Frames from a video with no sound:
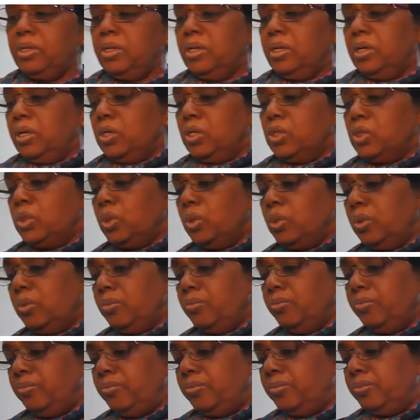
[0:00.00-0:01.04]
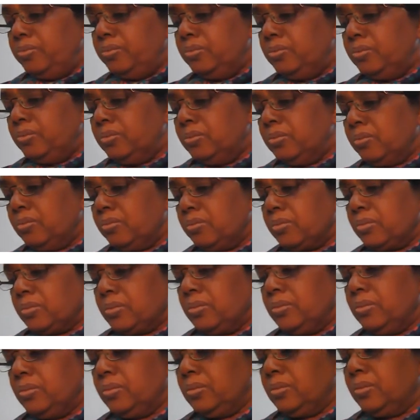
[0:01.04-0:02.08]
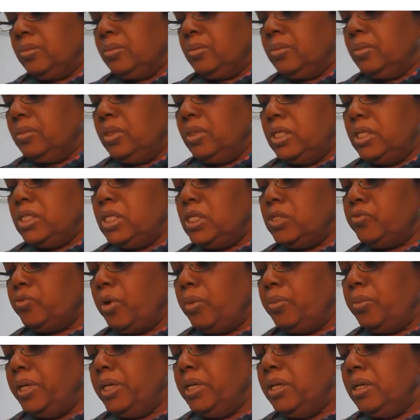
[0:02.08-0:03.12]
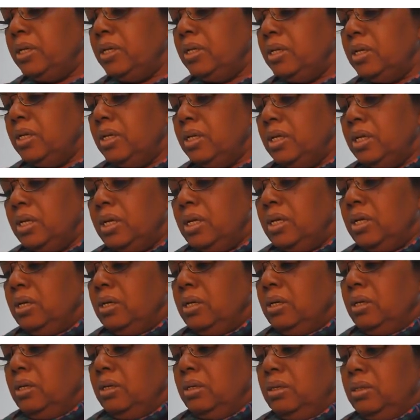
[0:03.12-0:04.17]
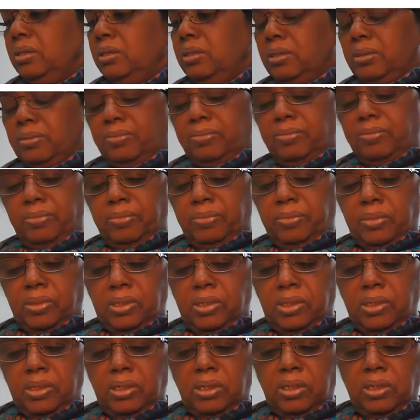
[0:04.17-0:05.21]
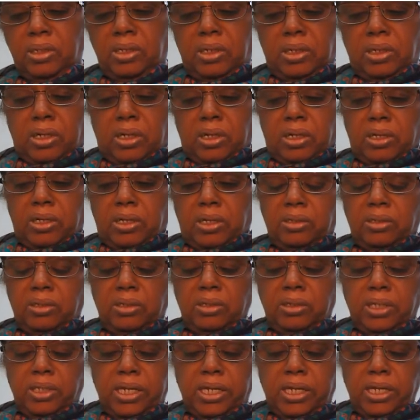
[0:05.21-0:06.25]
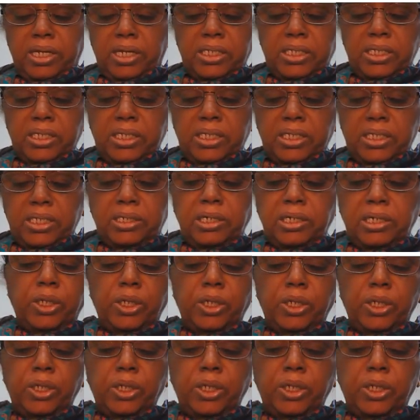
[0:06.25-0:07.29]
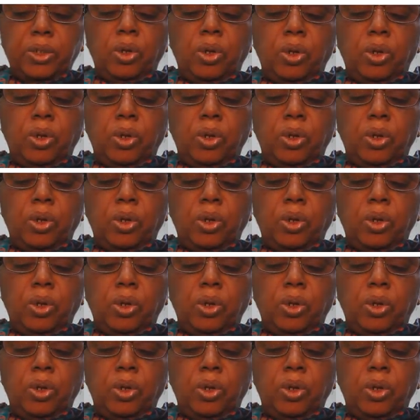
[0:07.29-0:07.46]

So this is forming, there is a term later on we will be